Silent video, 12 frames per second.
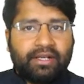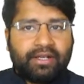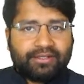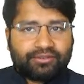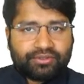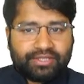
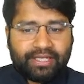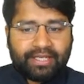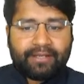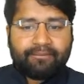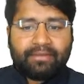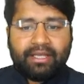So
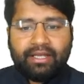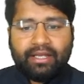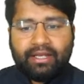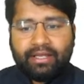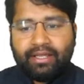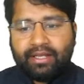see,
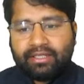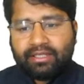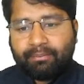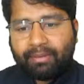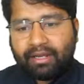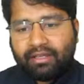here the
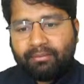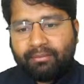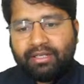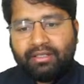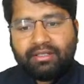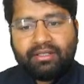
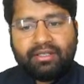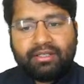Parliament